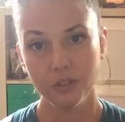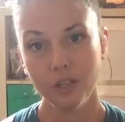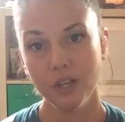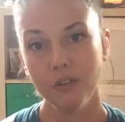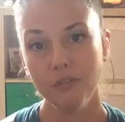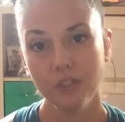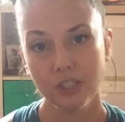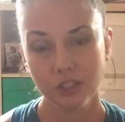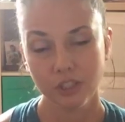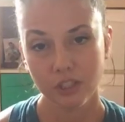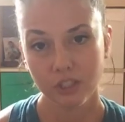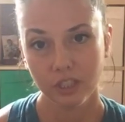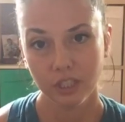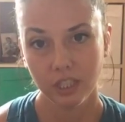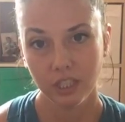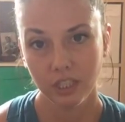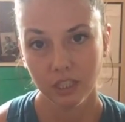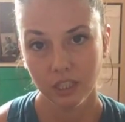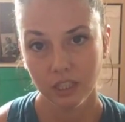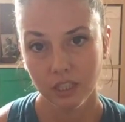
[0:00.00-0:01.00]

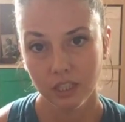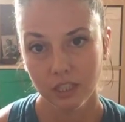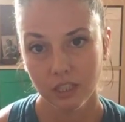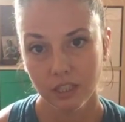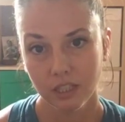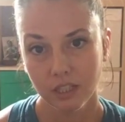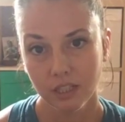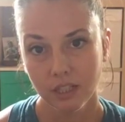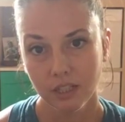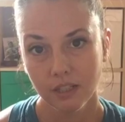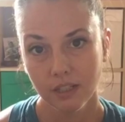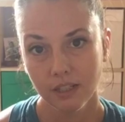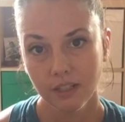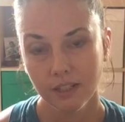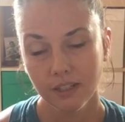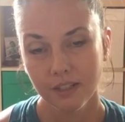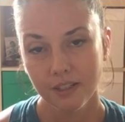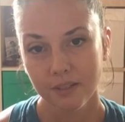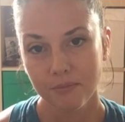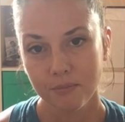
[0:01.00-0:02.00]
eventually
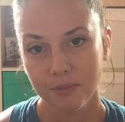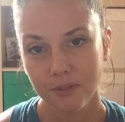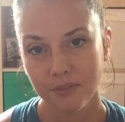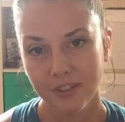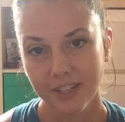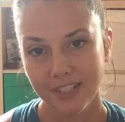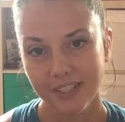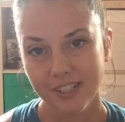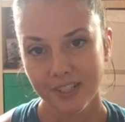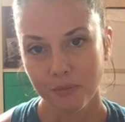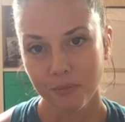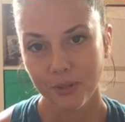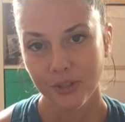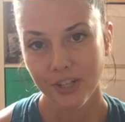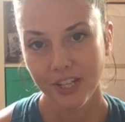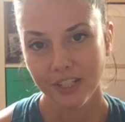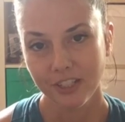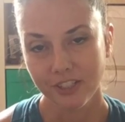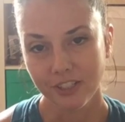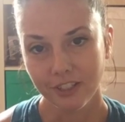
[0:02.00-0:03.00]
provides
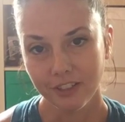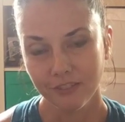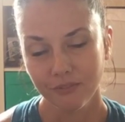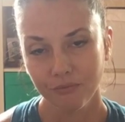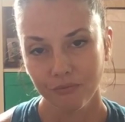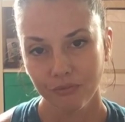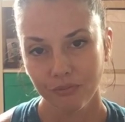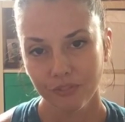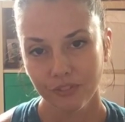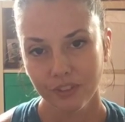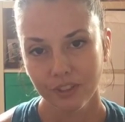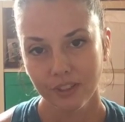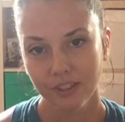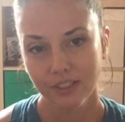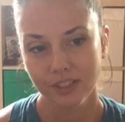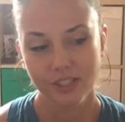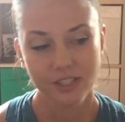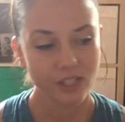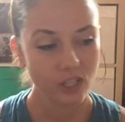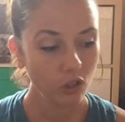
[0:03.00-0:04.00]
liberation.
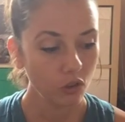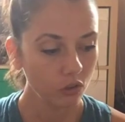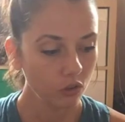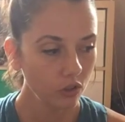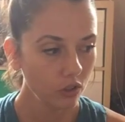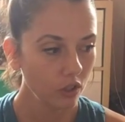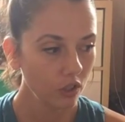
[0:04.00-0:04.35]
So,